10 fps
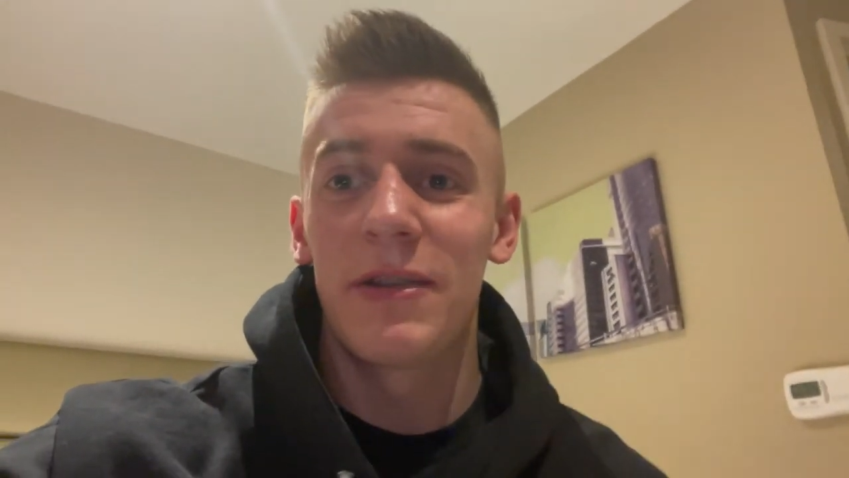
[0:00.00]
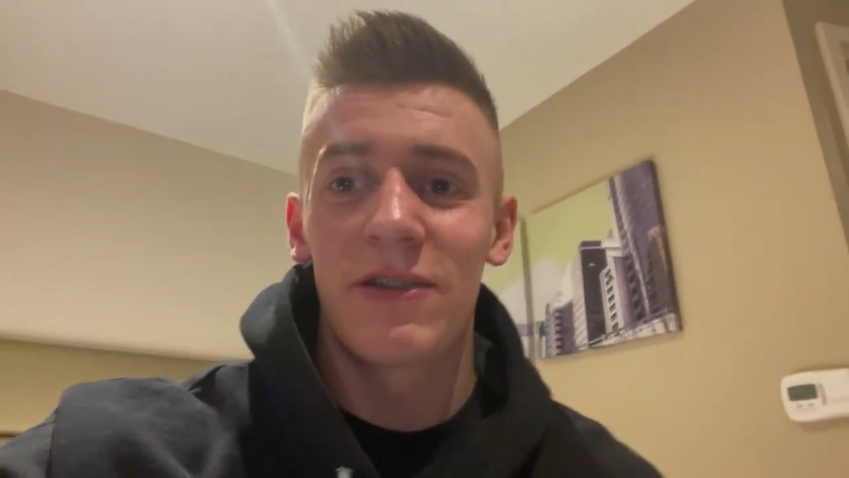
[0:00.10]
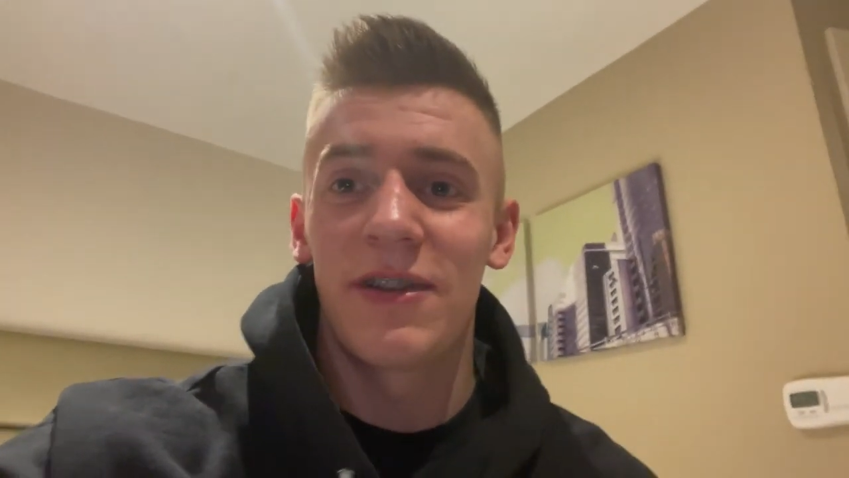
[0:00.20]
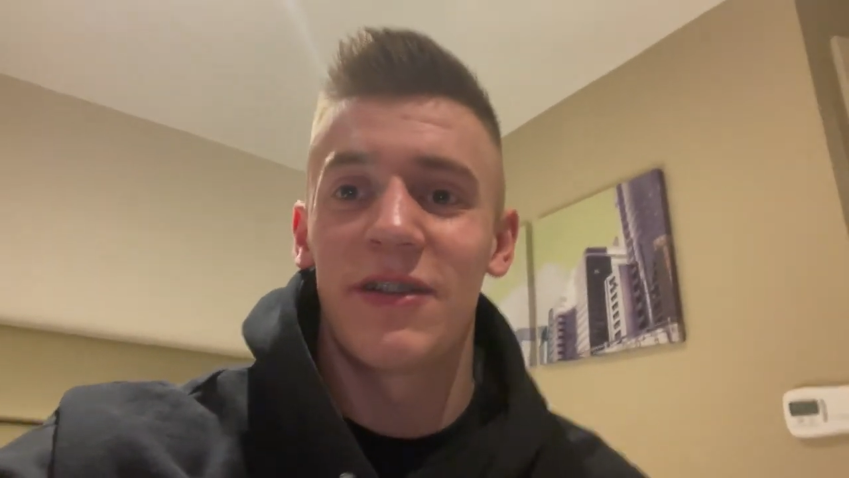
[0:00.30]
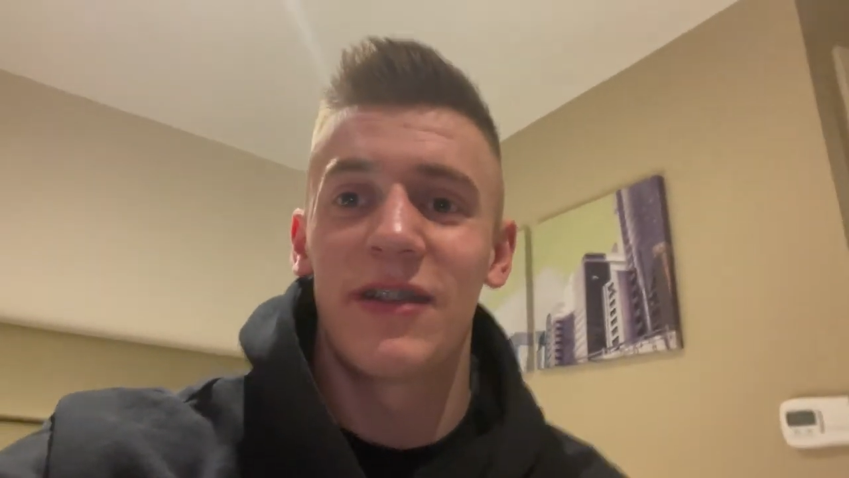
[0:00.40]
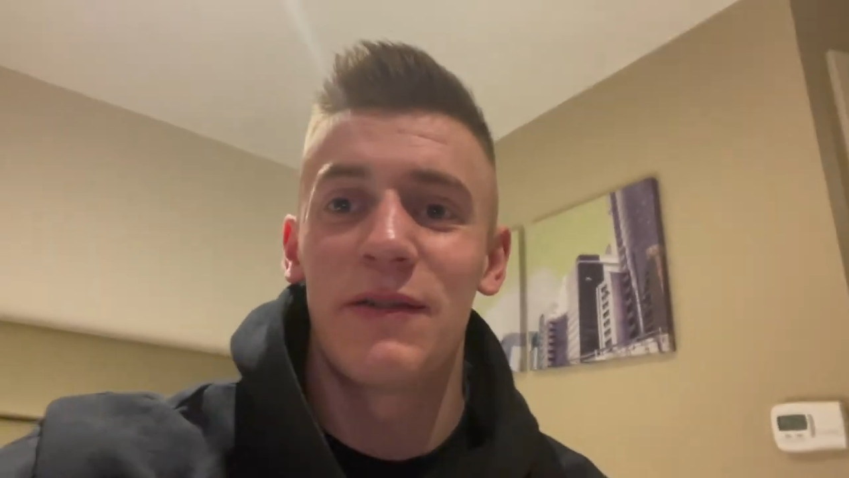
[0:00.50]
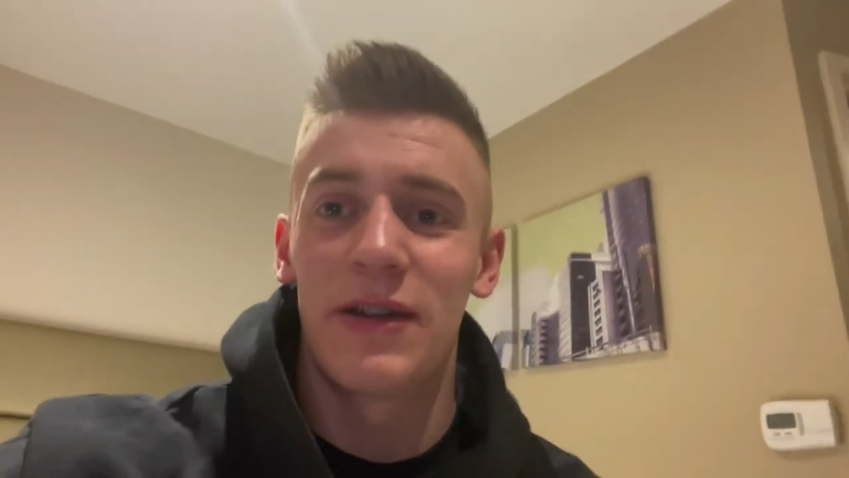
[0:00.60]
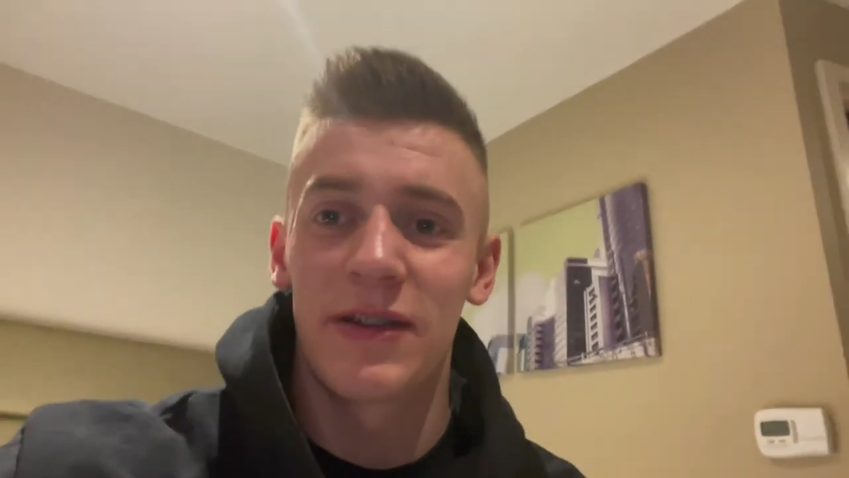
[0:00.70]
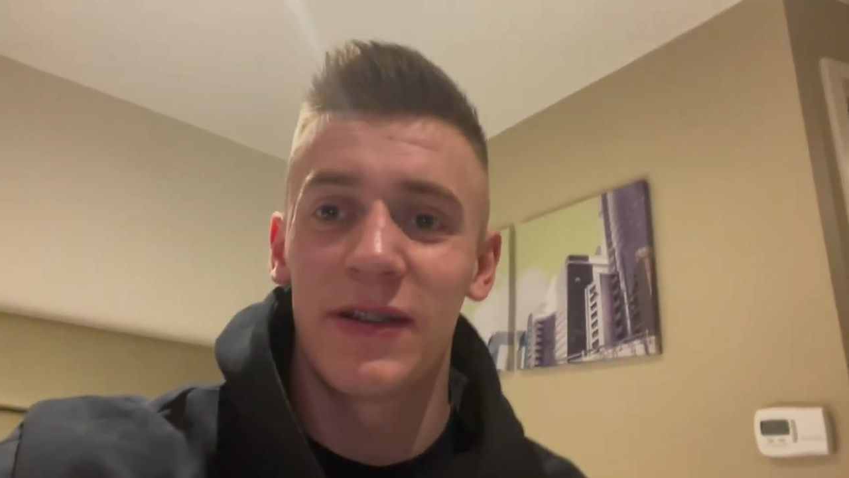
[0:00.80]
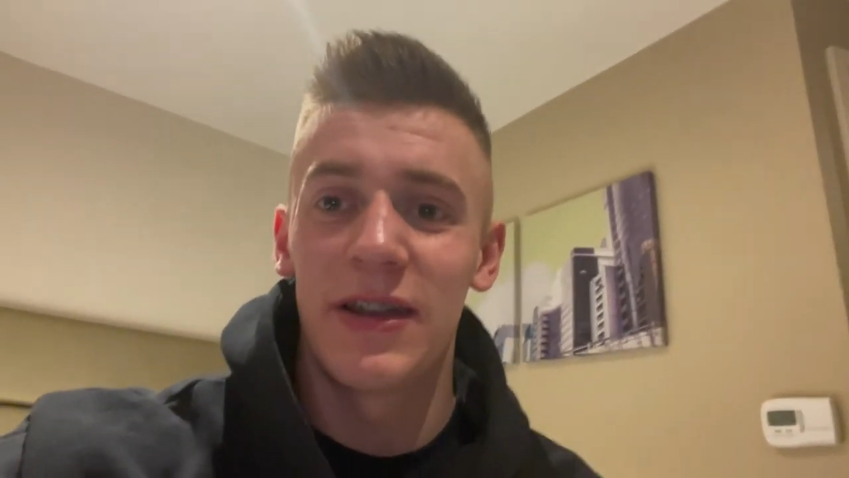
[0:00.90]
Interested to see what
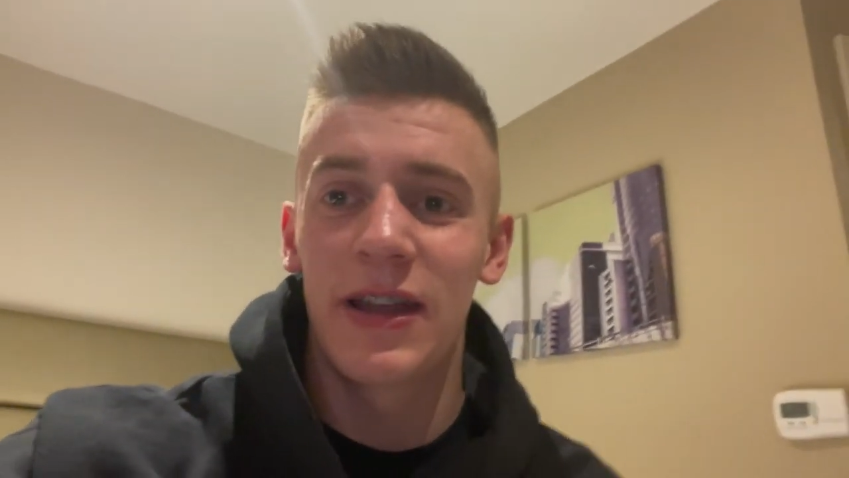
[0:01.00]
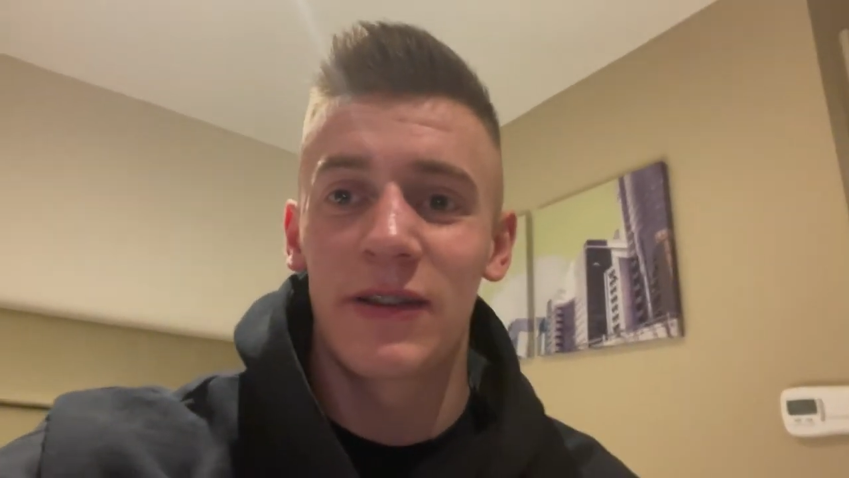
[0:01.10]
it's like.